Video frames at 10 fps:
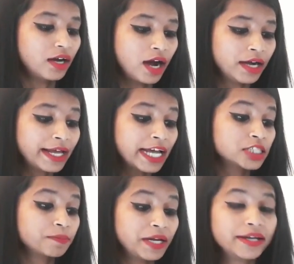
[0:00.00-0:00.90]
aunt
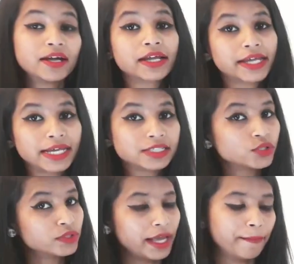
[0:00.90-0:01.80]
explained her case
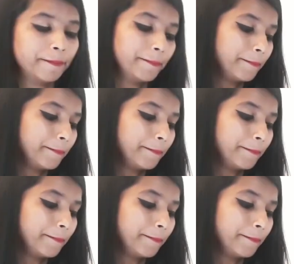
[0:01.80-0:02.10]
to them?